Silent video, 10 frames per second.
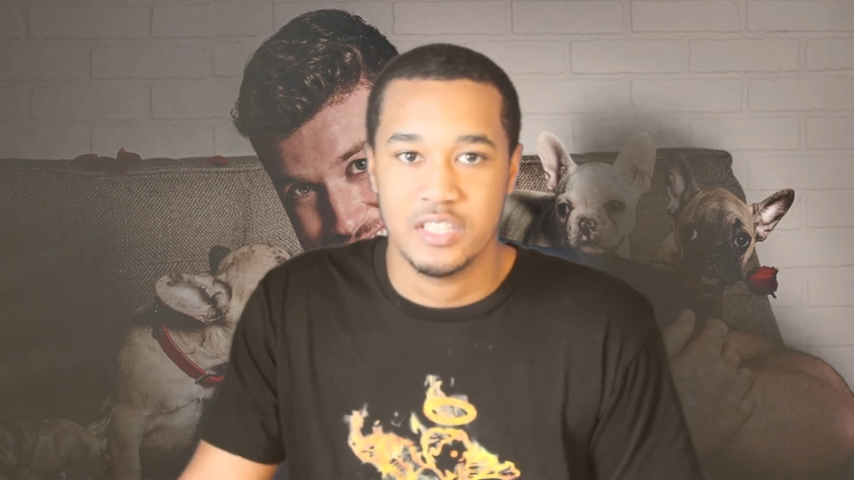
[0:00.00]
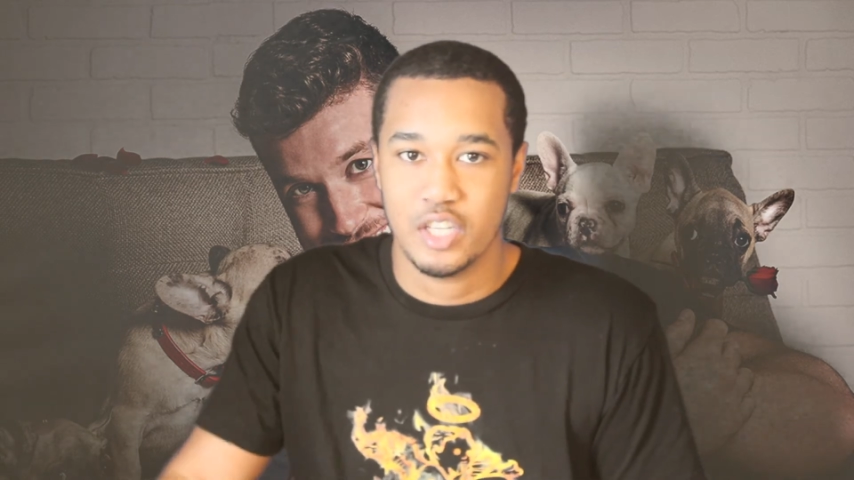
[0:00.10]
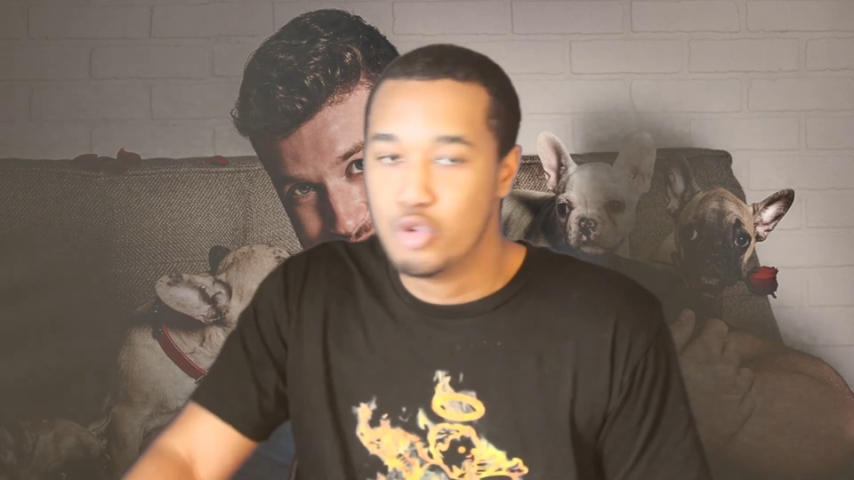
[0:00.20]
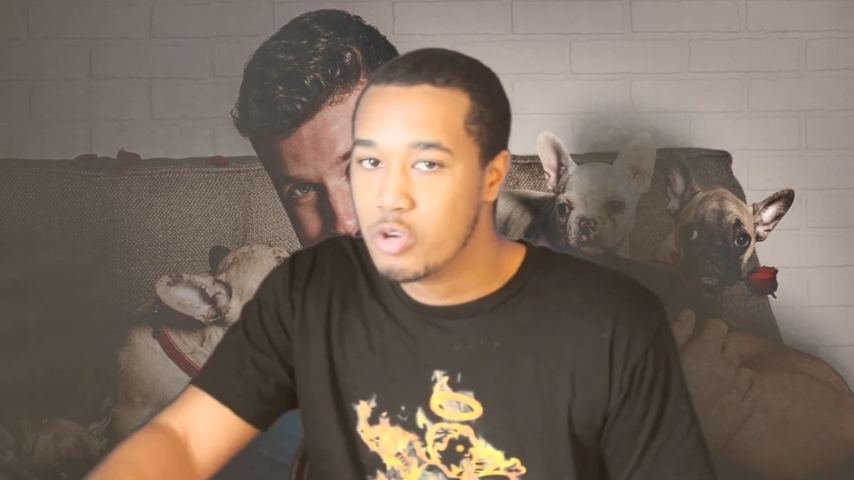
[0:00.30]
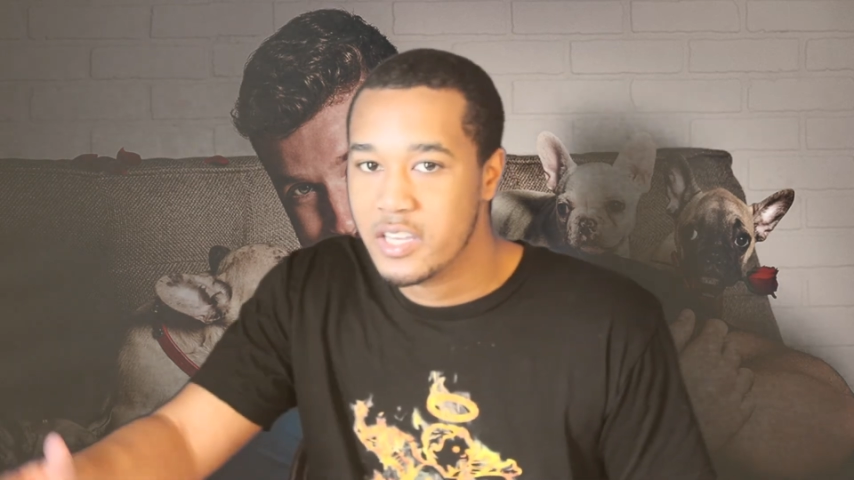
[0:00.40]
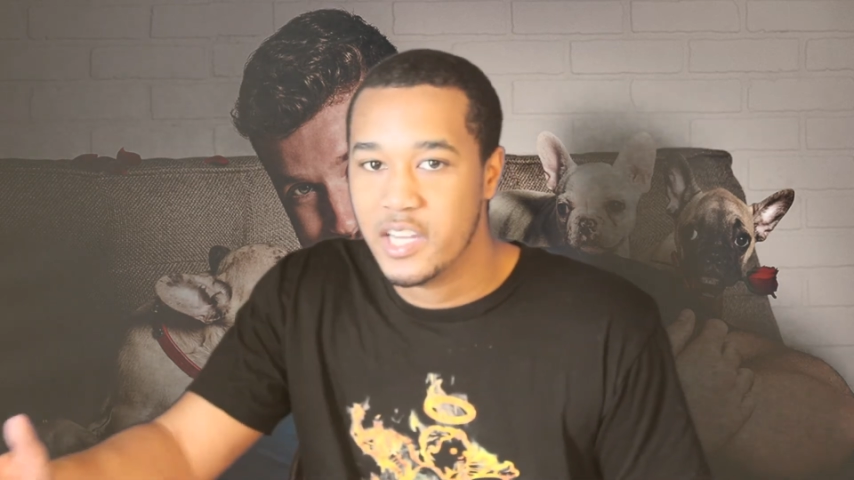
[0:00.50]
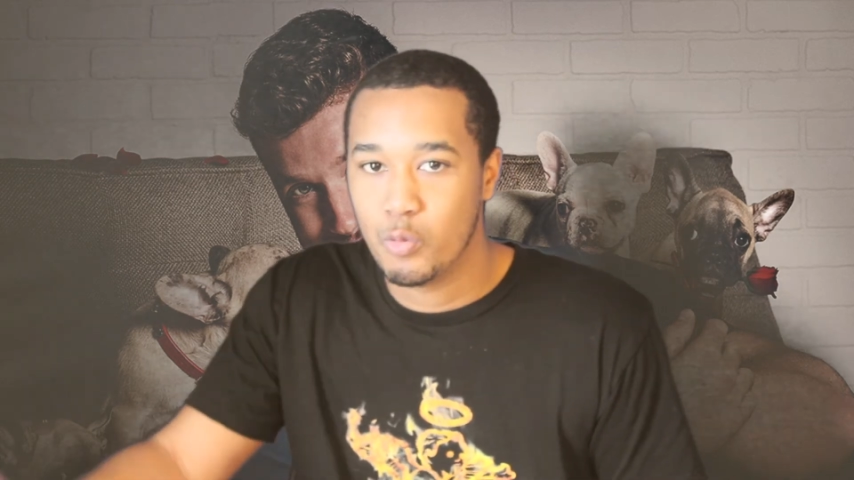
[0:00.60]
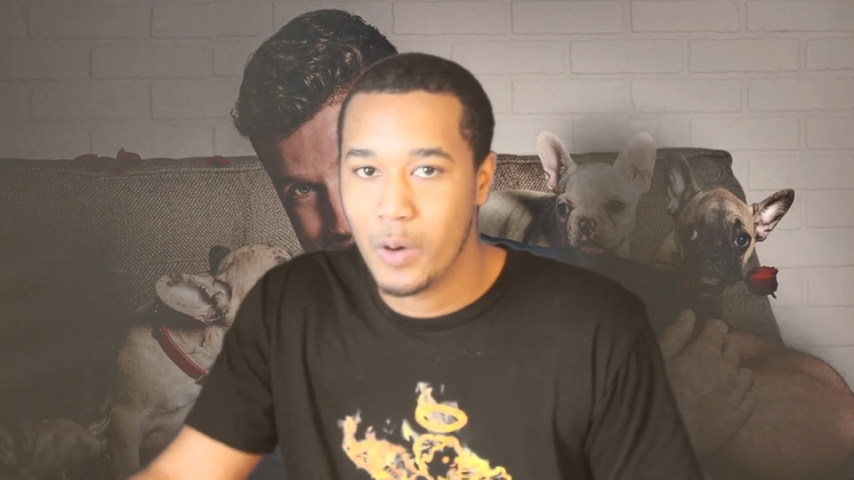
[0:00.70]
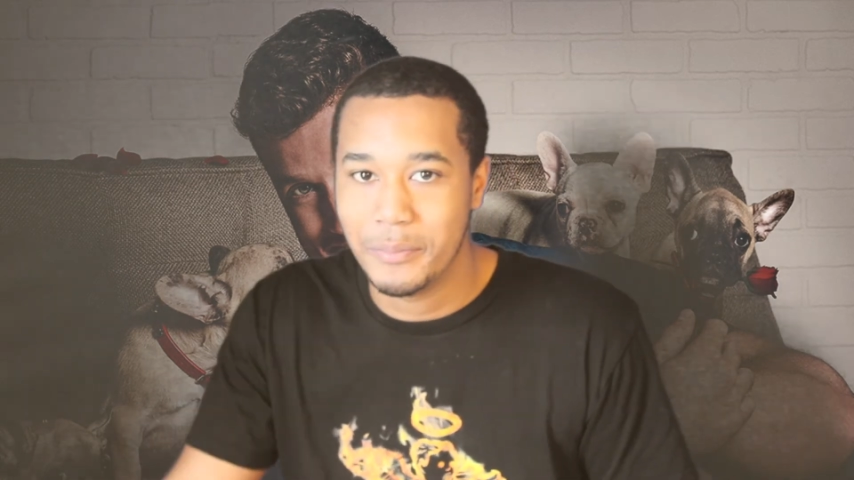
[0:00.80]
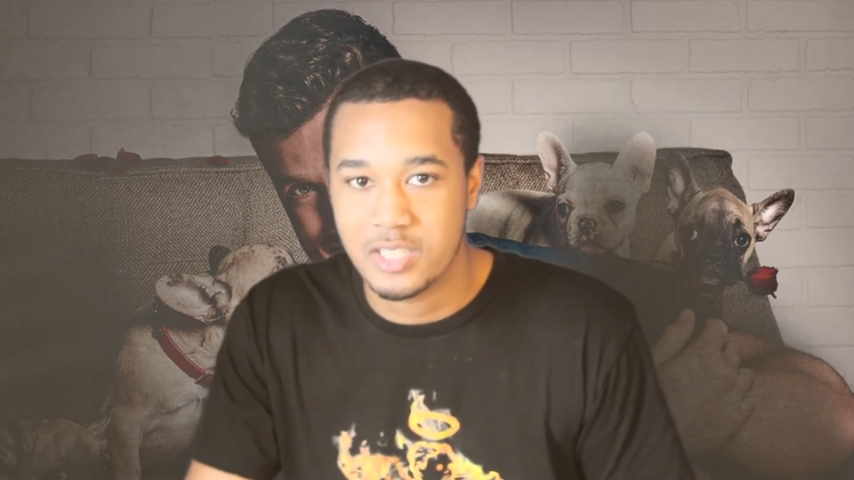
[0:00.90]
then you can get
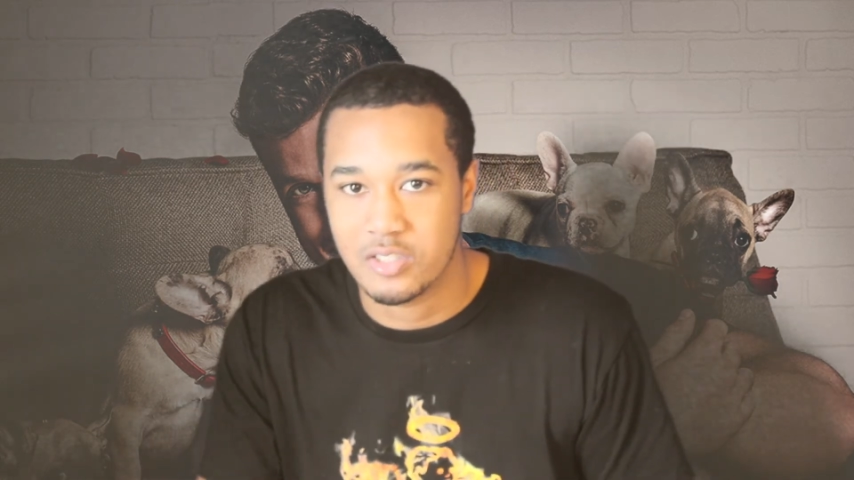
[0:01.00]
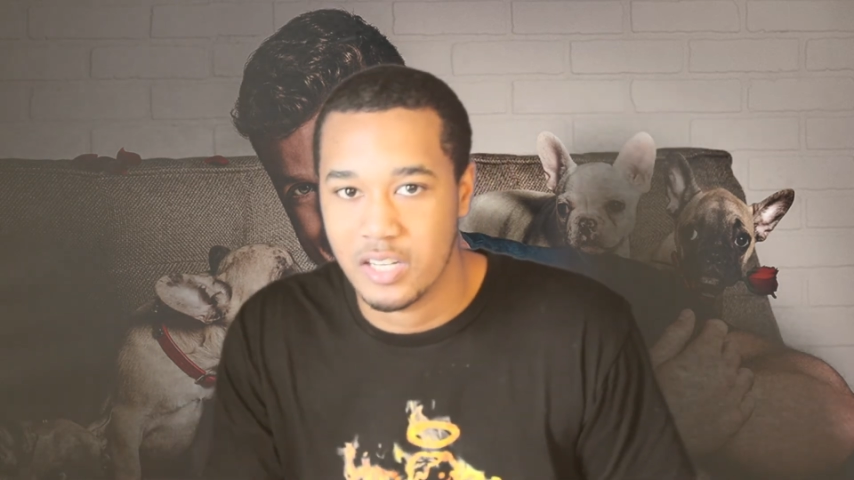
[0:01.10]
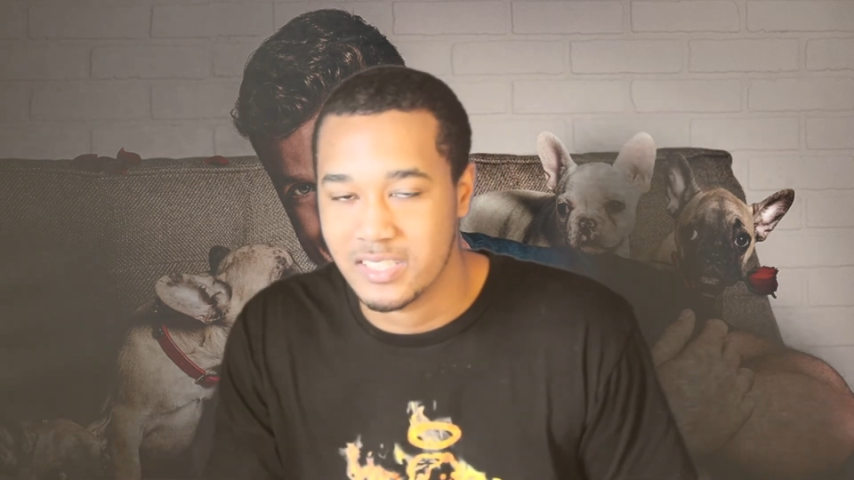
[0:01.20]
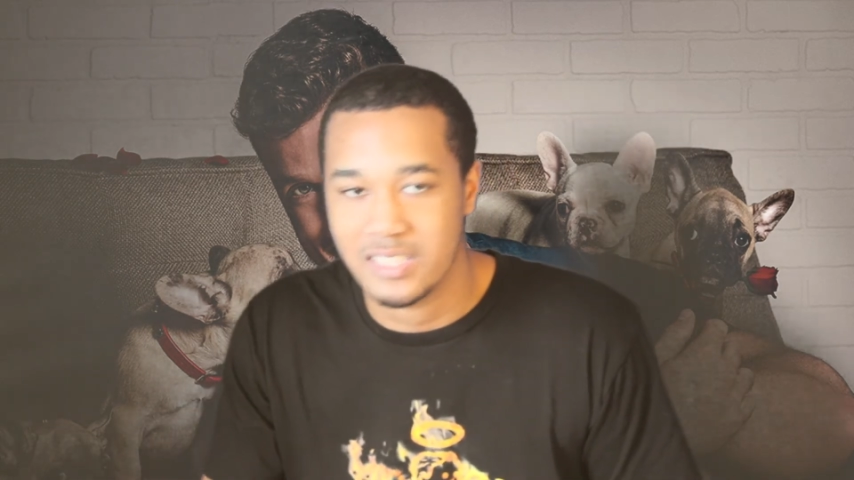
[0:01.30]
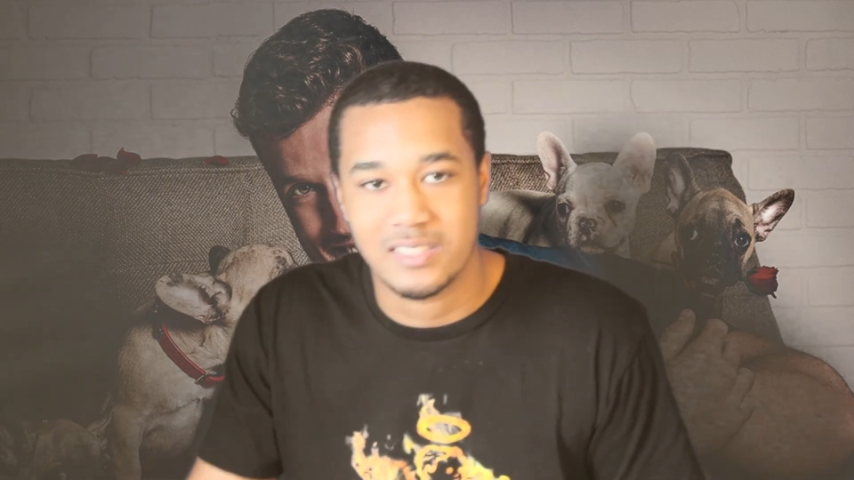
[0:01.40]
a woman's trust.